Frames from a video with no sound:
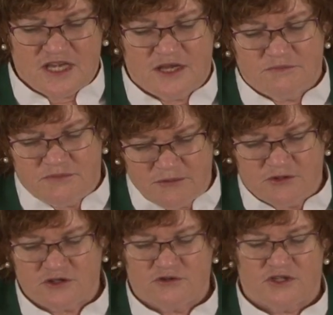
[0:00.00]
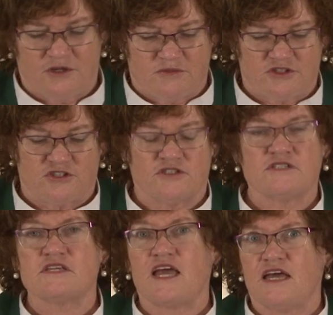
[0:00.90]
and biblical
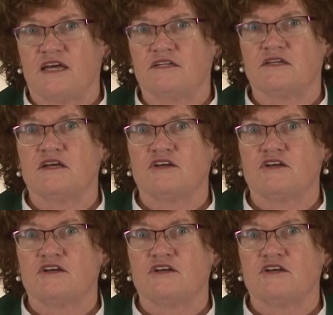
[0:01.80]
images and